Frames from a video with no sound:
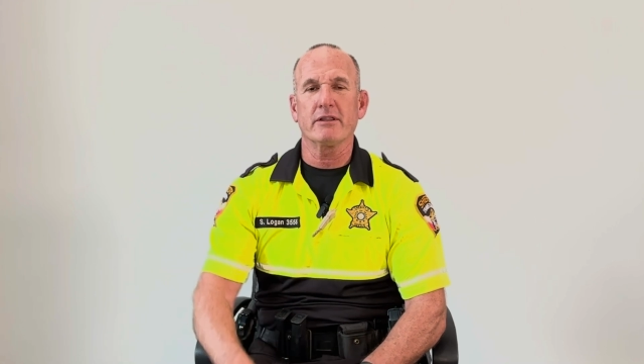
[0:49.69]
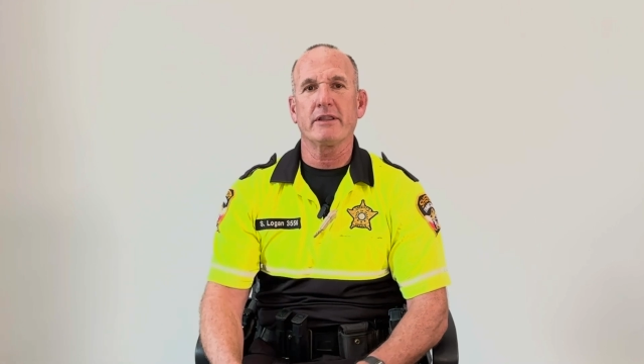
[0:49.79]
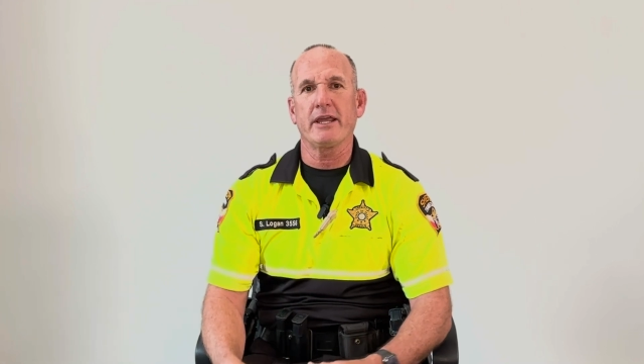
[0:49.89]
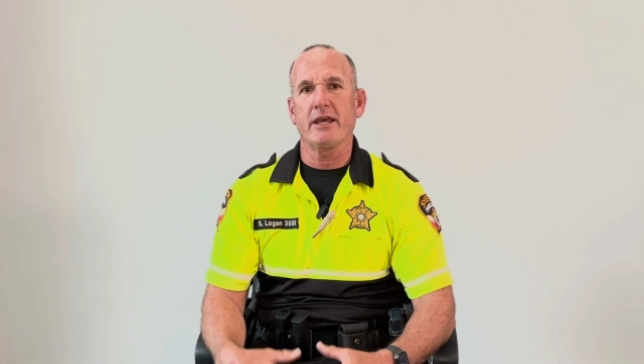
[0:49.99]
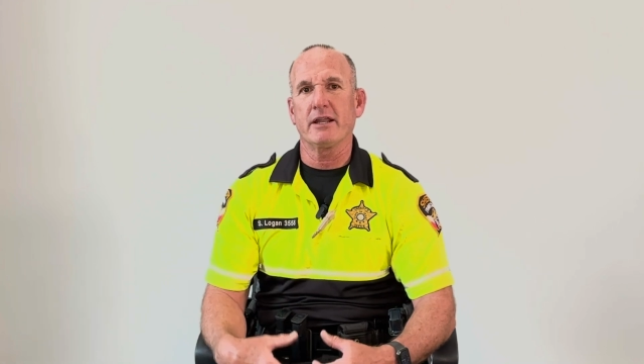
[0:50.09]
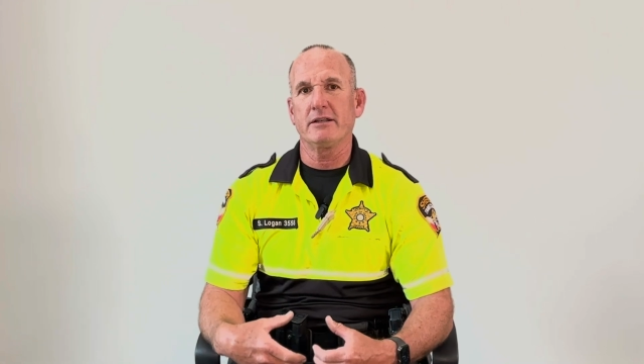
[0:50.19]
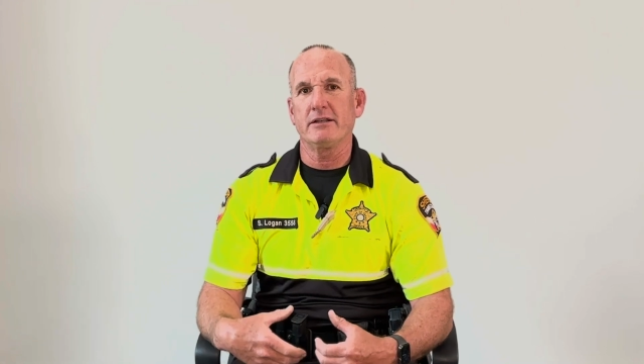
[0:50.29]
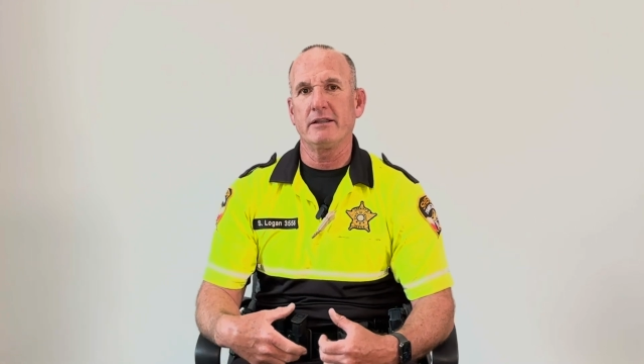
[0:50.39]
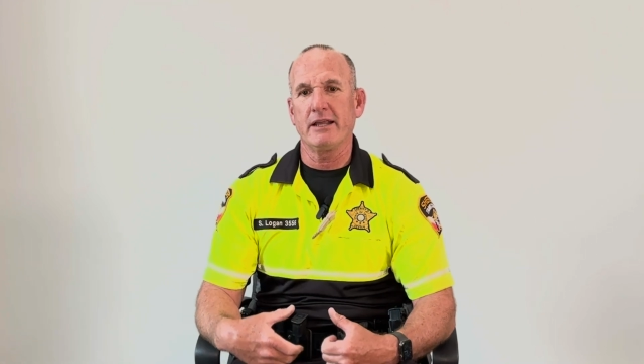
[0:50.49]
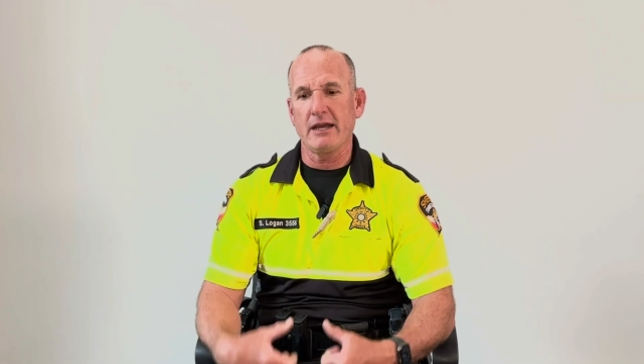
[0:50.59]
They had
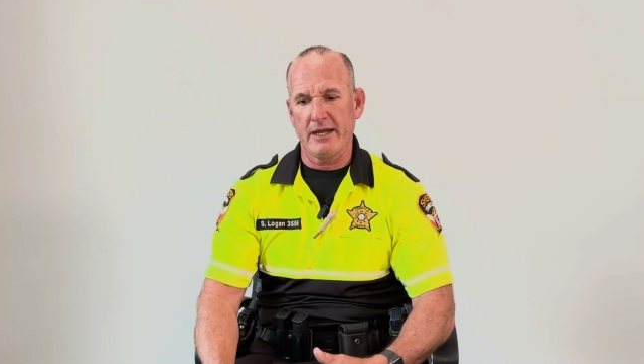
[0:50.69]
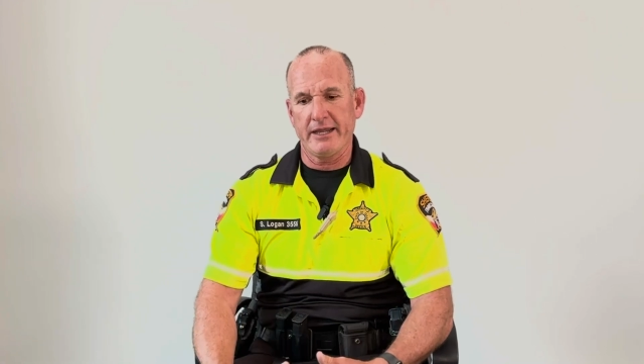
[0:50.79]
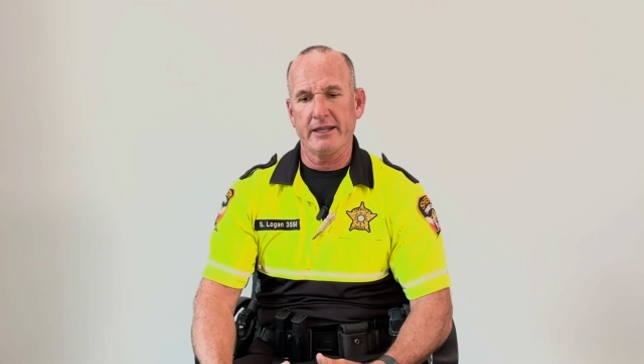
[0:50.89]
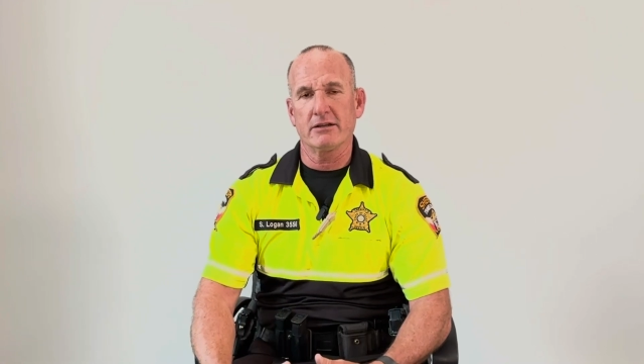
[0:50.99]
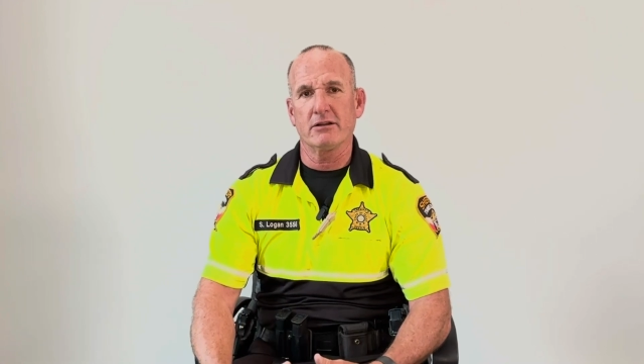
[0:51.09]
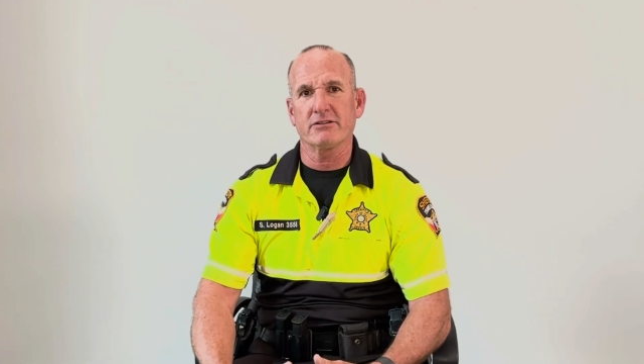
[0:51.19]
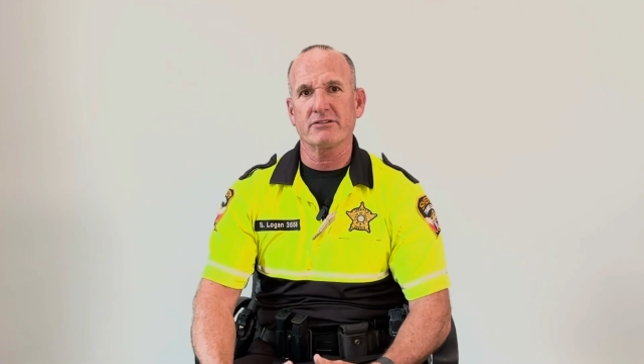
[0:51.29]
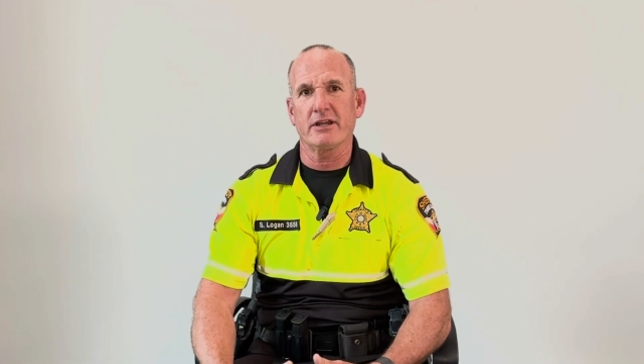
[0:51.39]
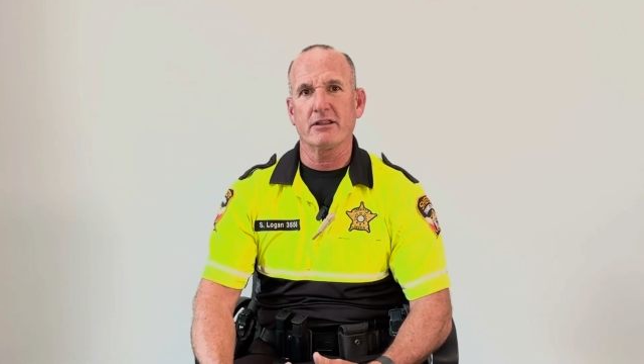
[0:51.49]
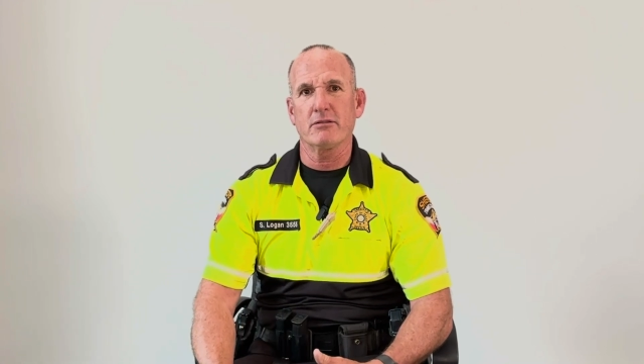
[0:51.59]
the guy hanging on the
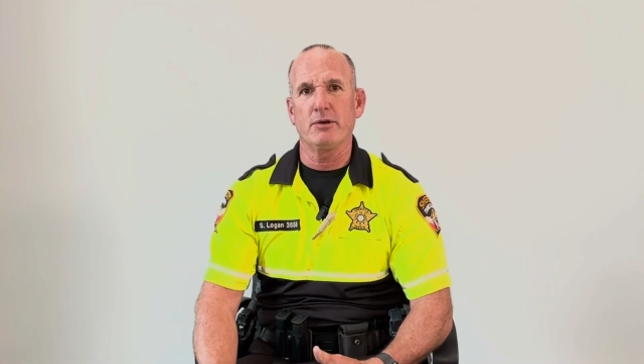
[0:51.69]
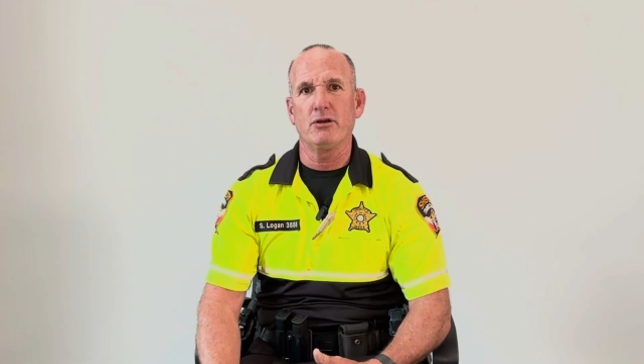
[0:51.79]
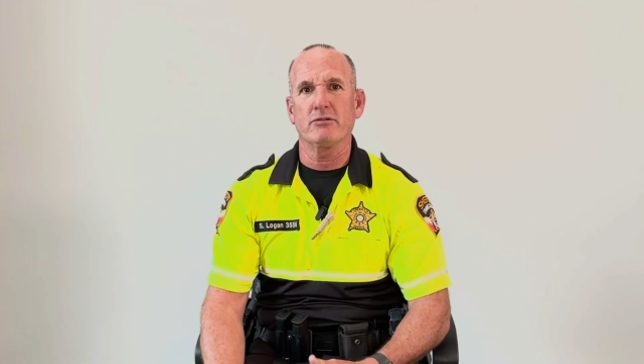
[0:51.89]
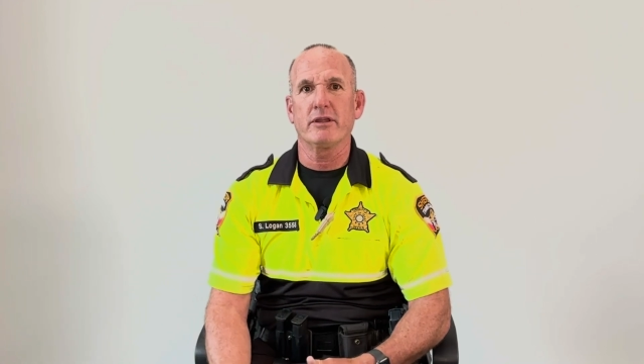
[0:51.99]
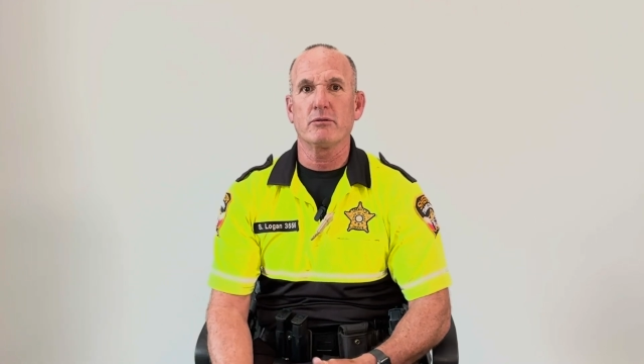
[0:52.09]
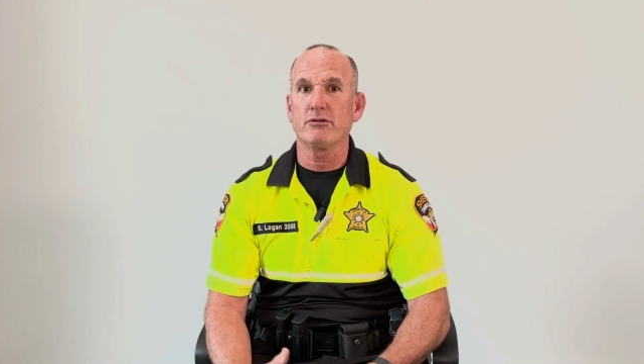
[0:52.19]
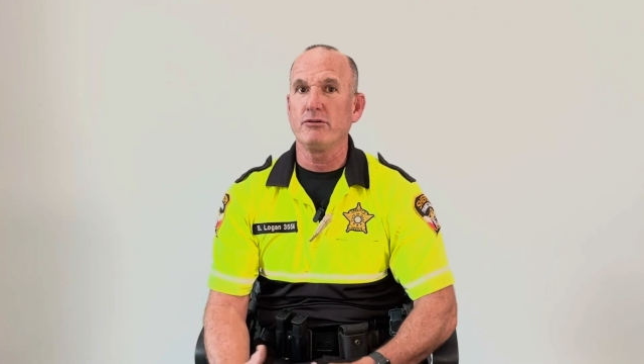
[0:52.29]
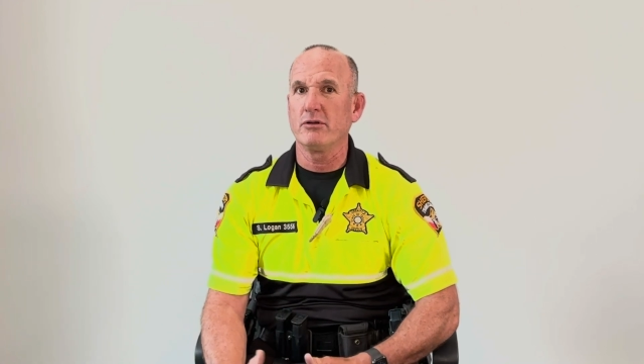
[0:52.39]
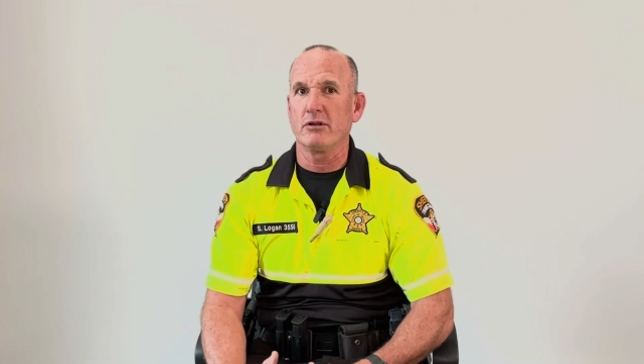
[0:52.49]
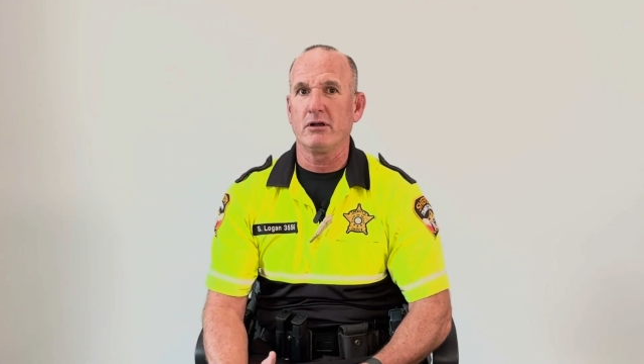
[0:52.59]
side of the boat. They were
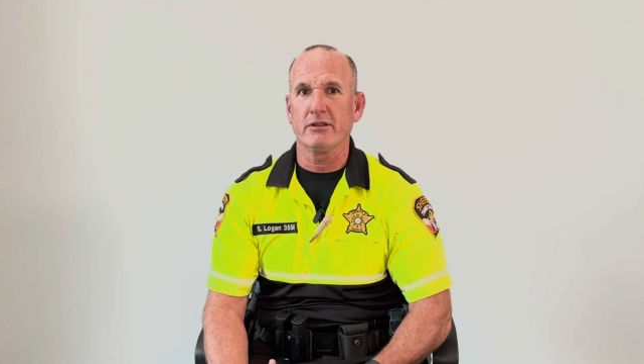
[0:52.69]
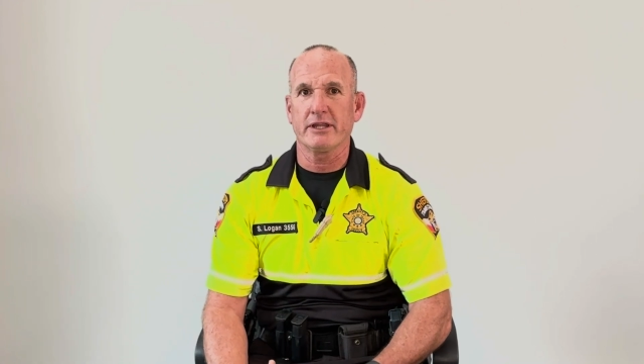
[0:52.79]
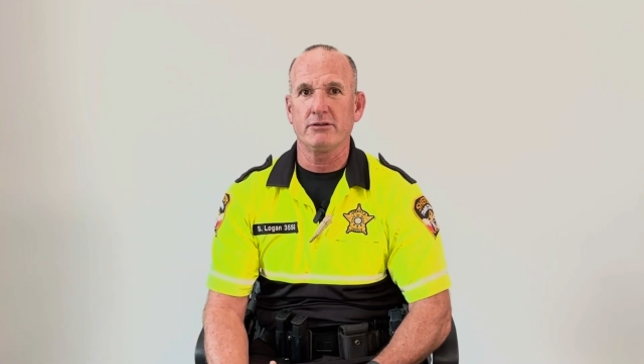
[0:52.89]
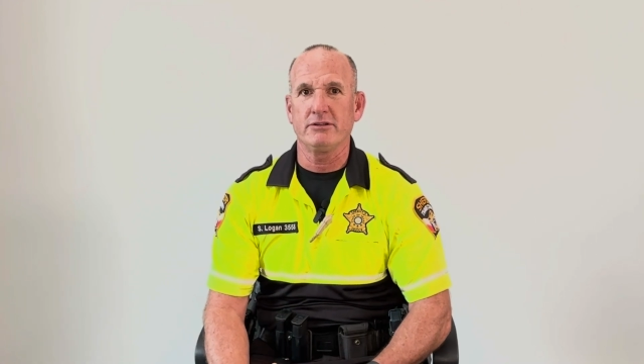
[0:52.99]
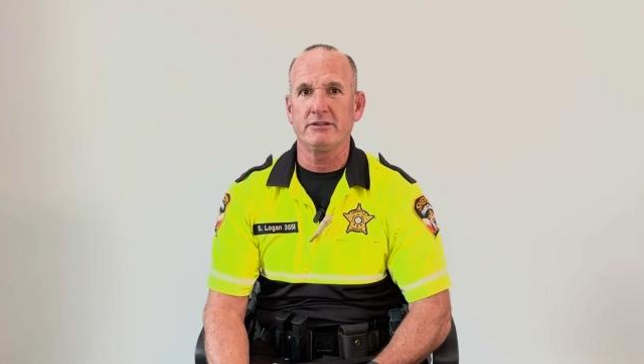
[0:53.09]
doing all they could